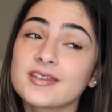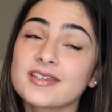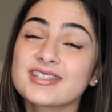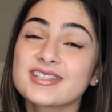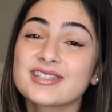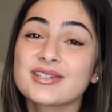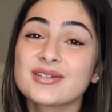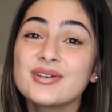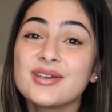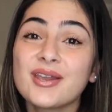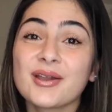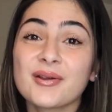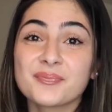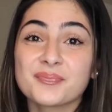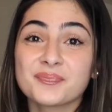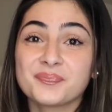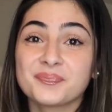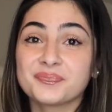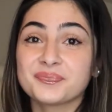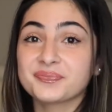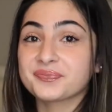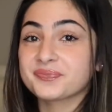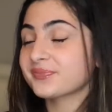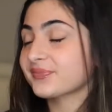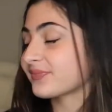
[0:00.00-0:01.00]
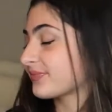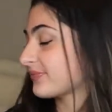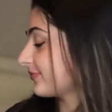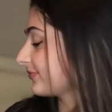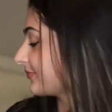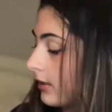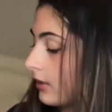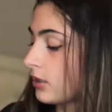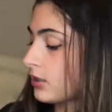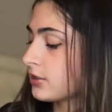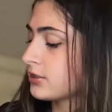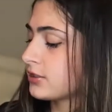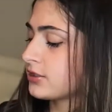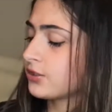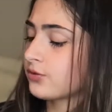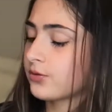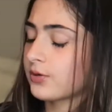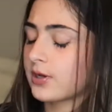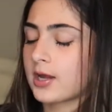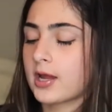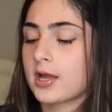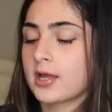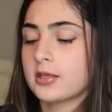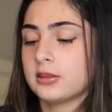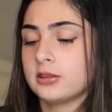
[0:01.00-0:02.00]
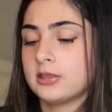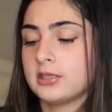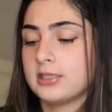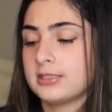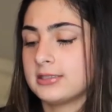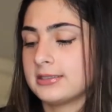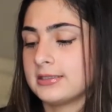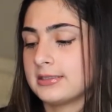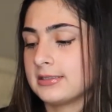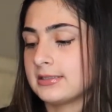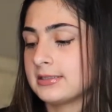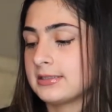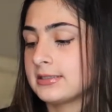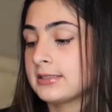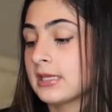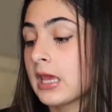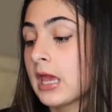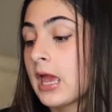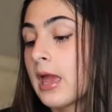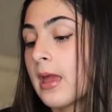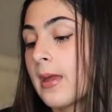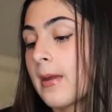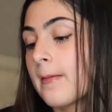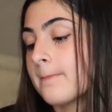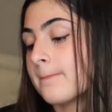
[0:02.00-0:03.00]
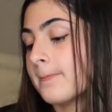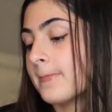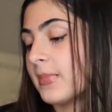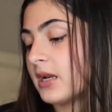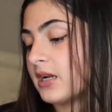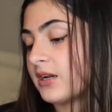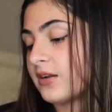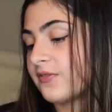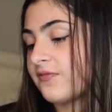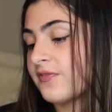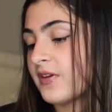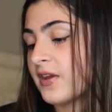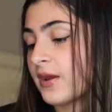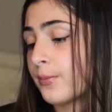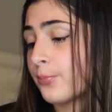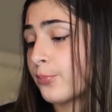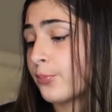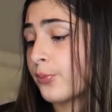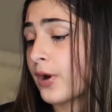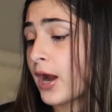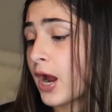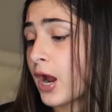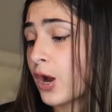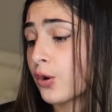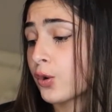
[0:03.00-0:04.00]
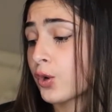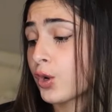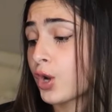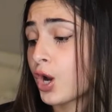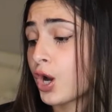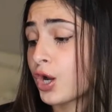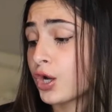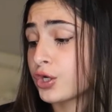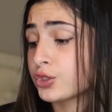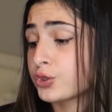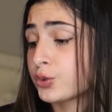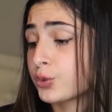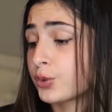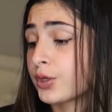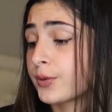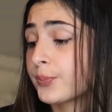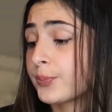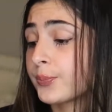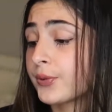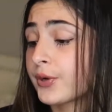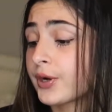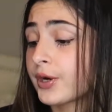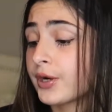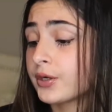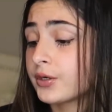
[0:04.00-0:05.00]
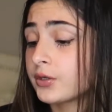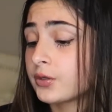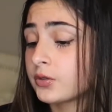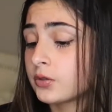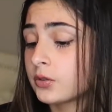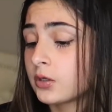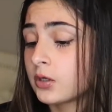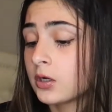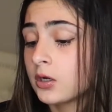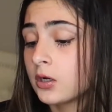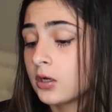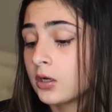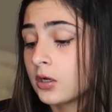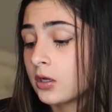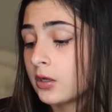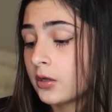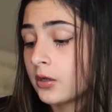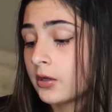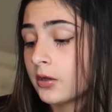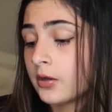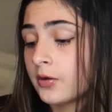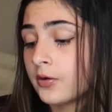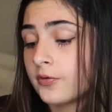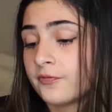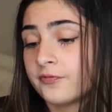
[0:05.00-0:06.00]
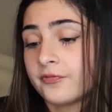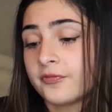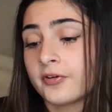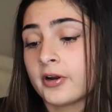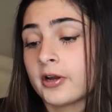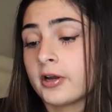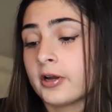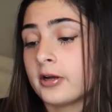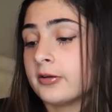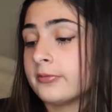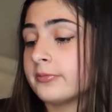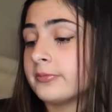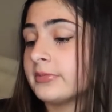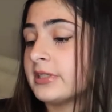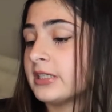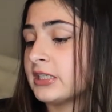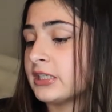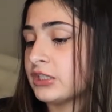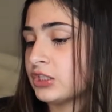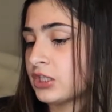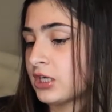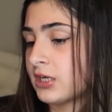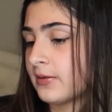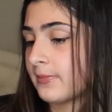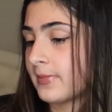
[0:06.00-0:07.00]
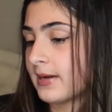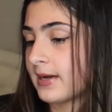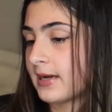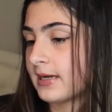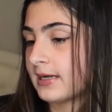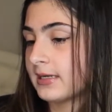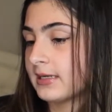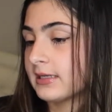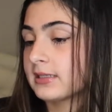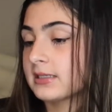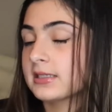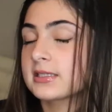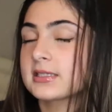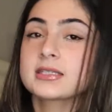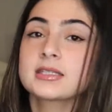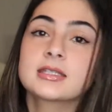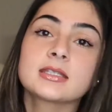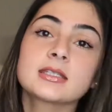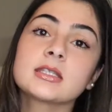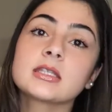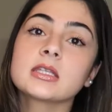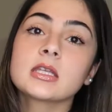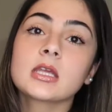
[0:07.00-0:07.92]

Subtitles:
So yeah. I also got this Benefit Brow Contour Pro from TJ Maxx.